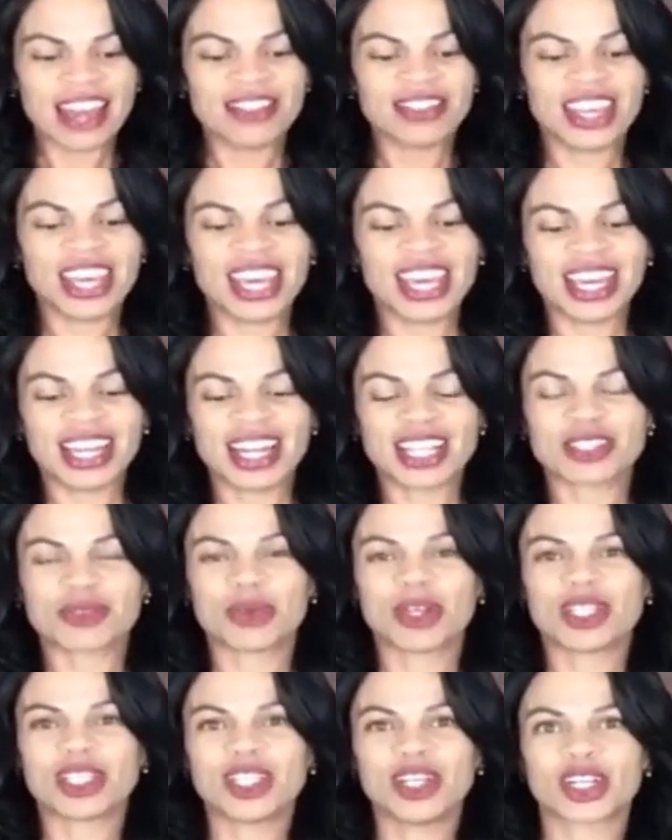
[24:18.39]
And then as
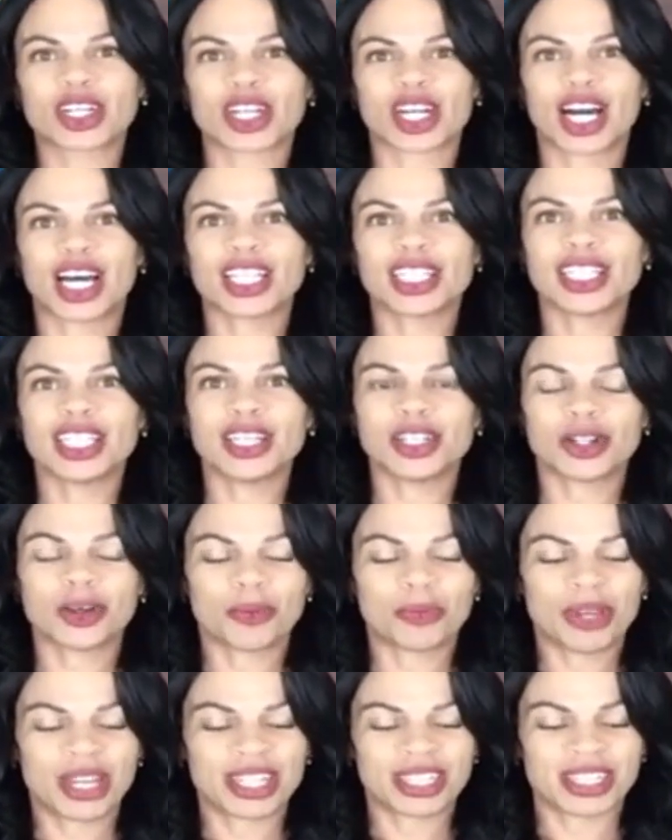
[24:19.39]
we look a
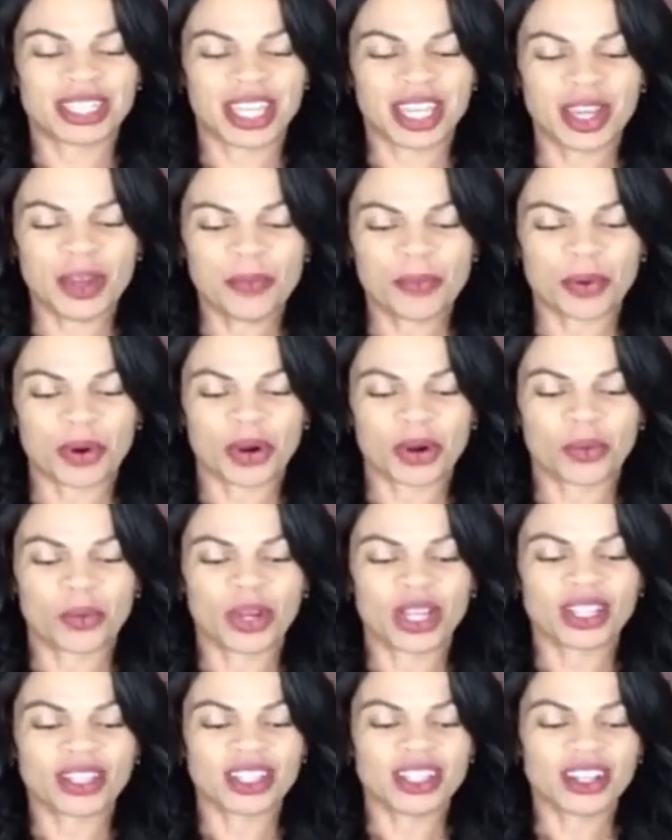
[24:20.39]
little bit deeper,
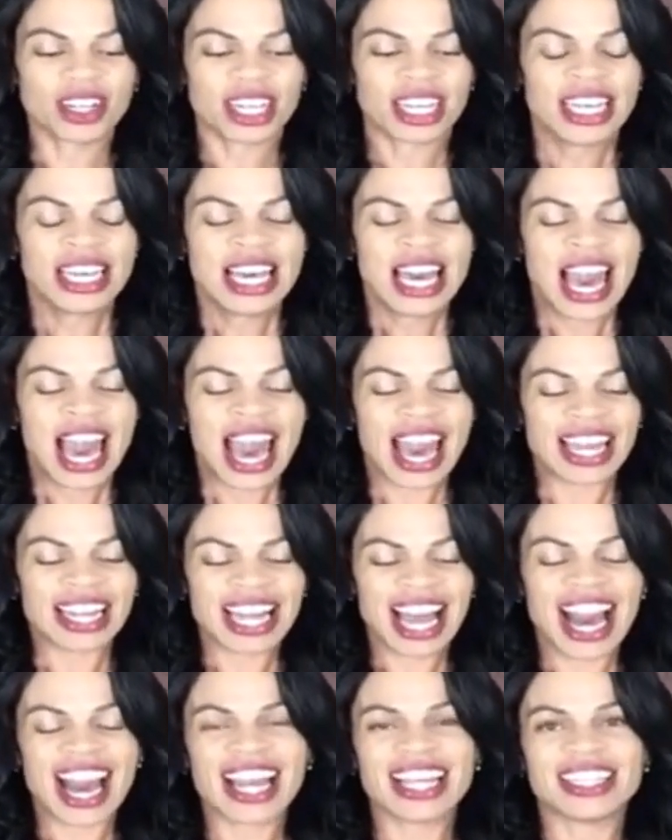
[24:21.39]
we look
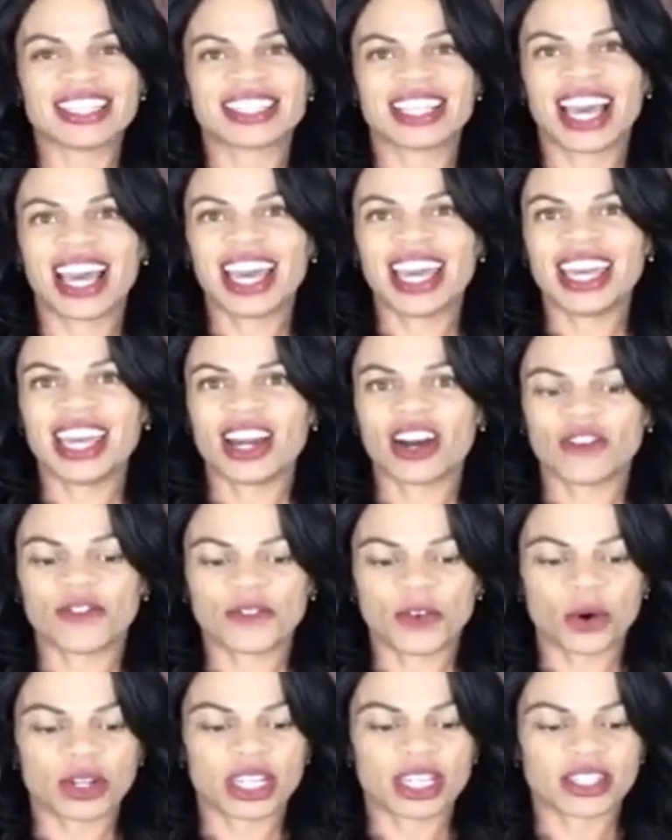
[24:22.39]
and
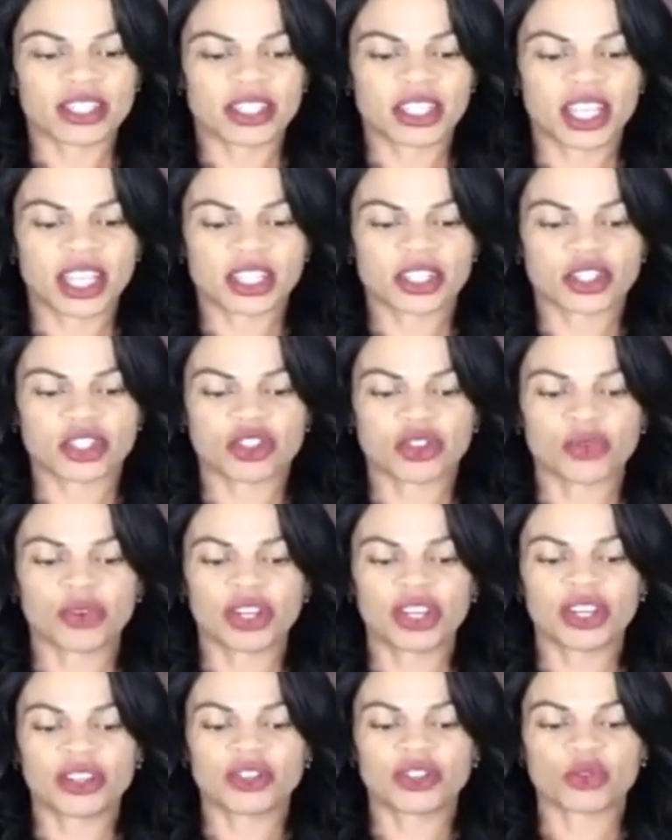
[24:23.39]
Isaiah 46,
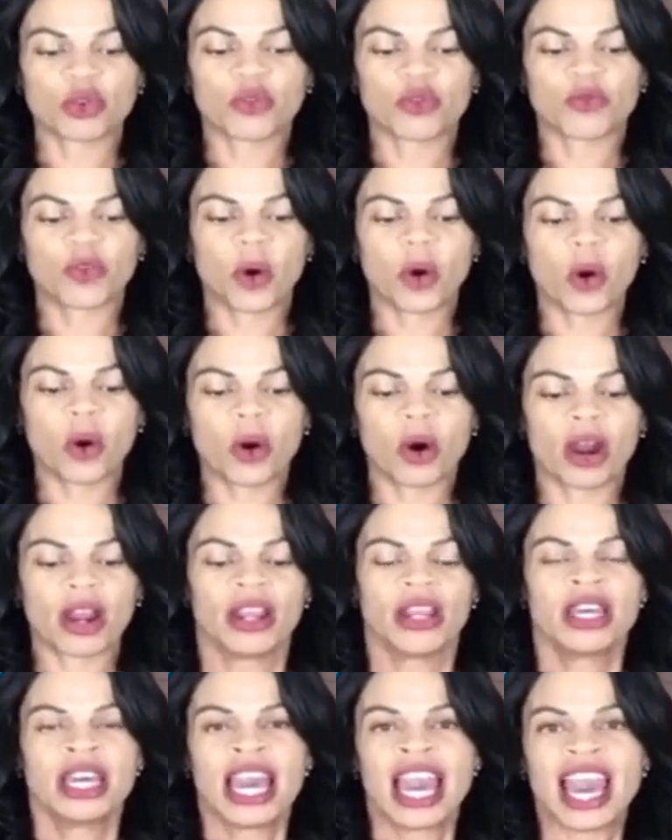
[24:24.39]
3 through
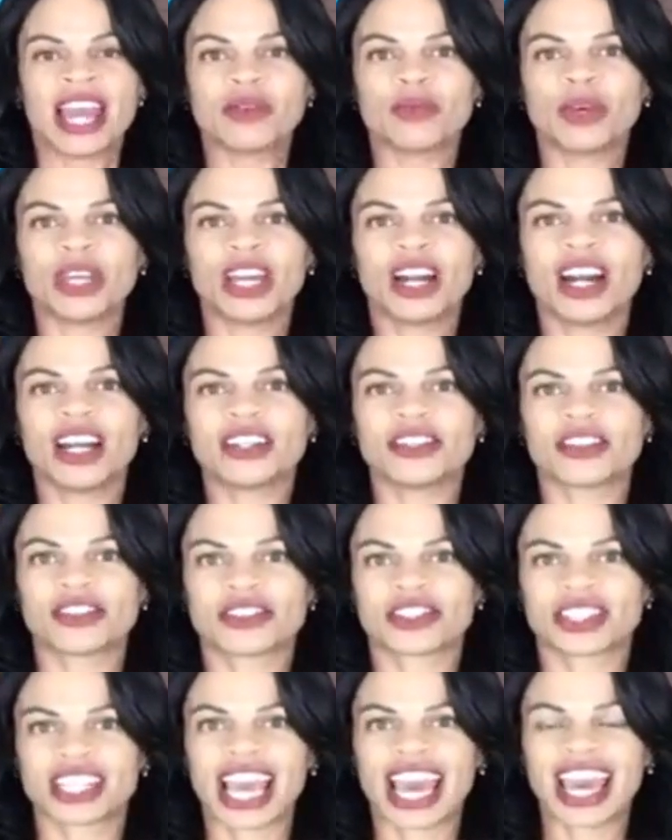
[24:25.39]
4, and we
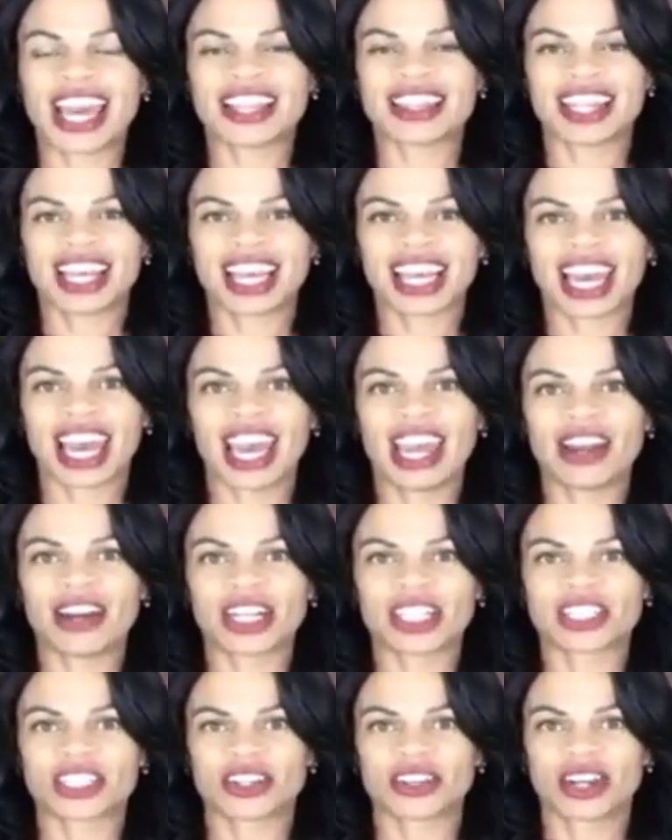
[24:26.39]
understand the
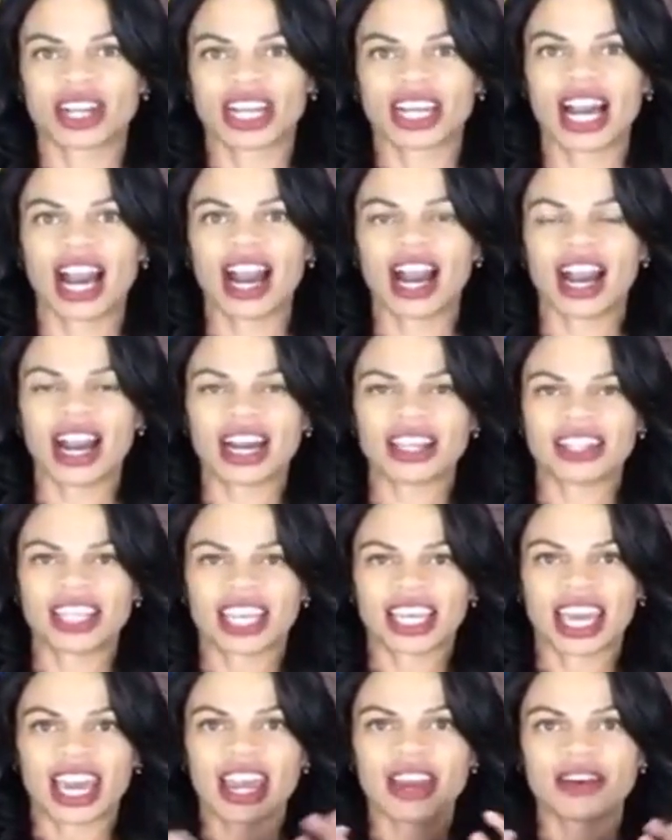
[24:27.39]
character of God,
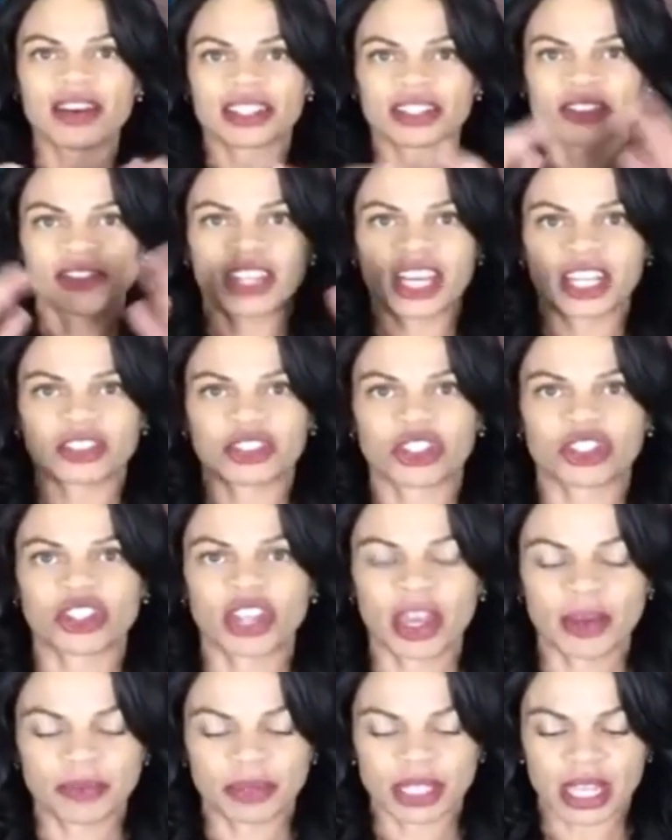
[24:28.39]
the character that
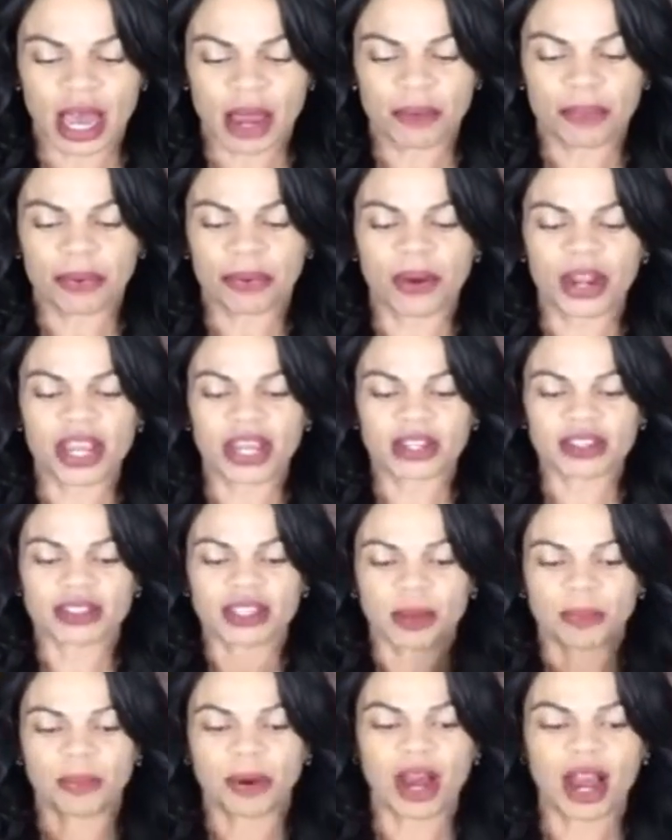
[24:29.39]
shapes our
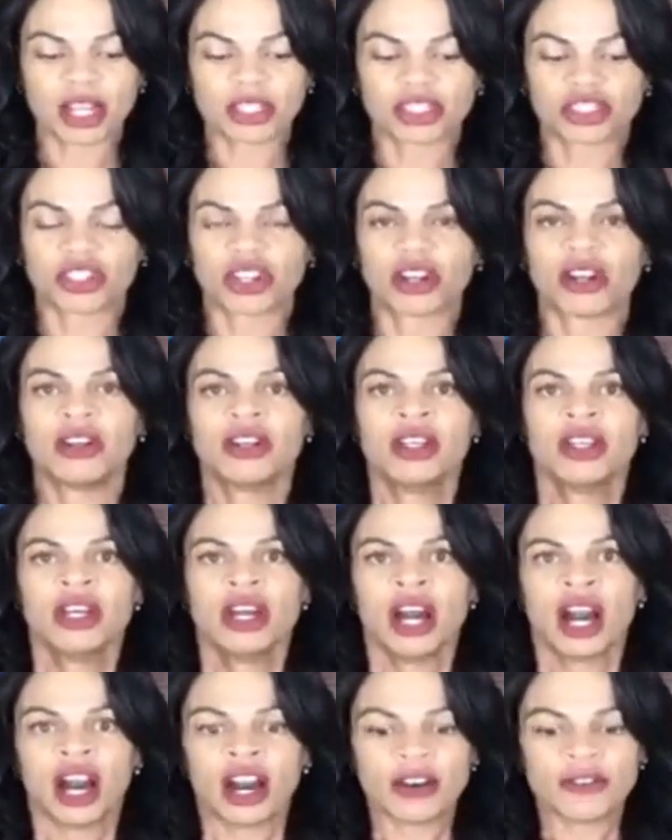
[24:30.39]
prayers, the posture
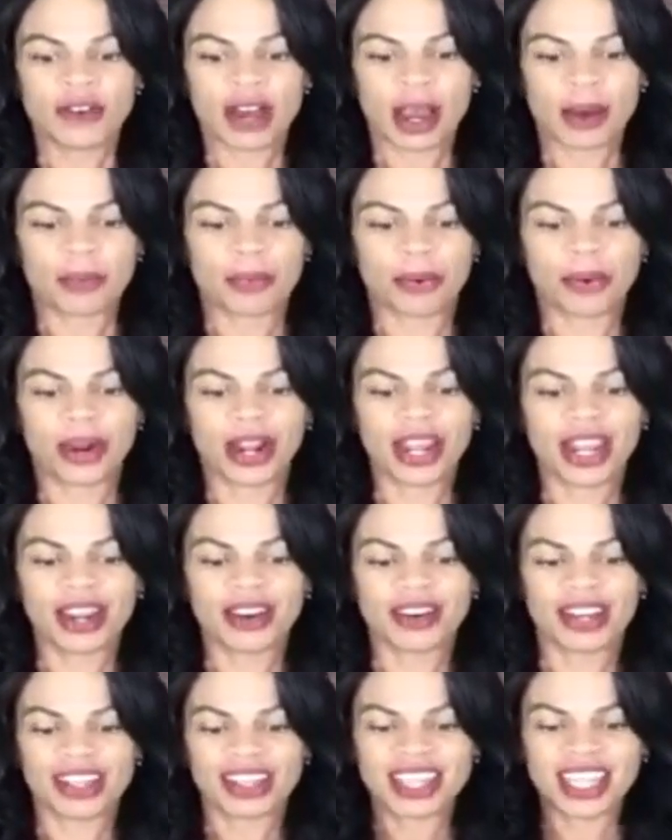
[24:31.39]
of our
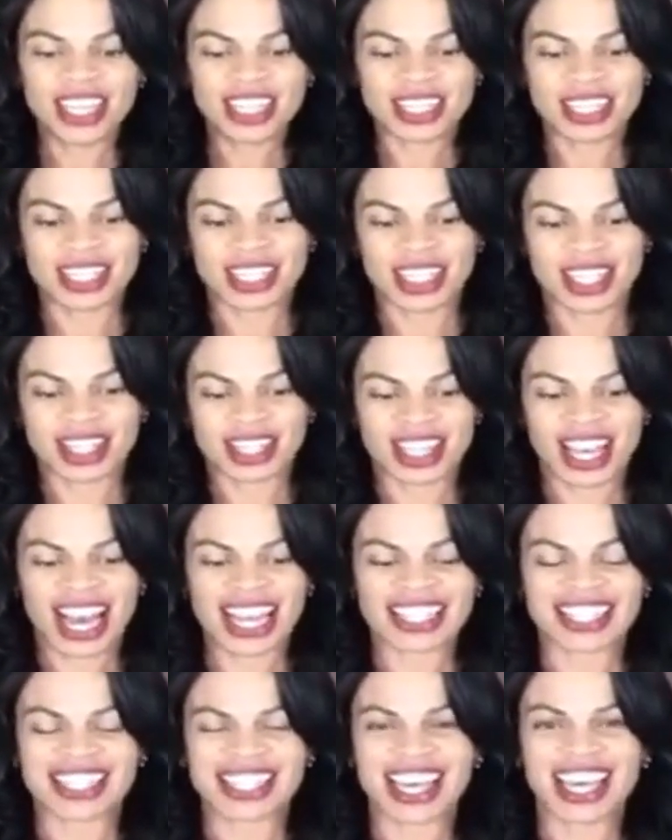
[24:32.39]
prayer. And this
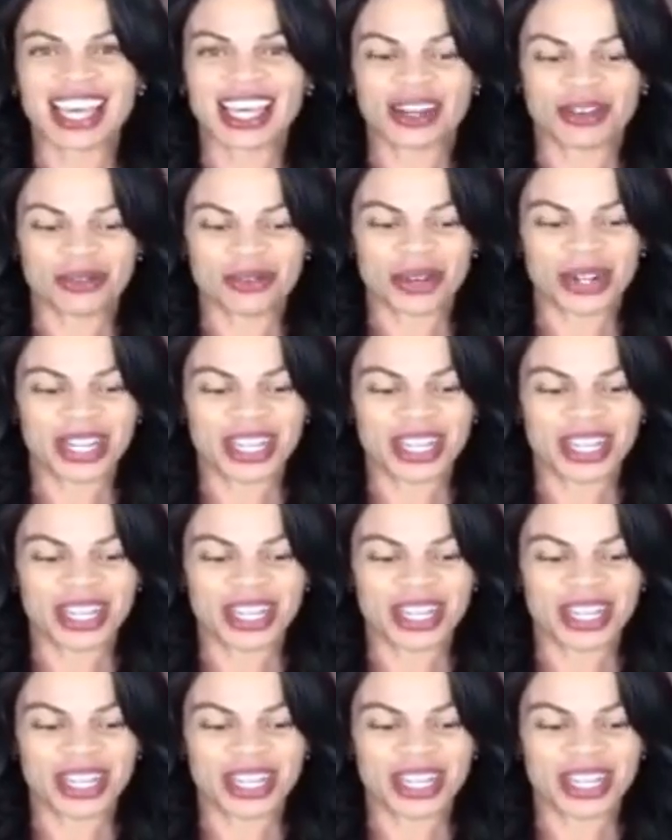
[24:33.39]
Isaiah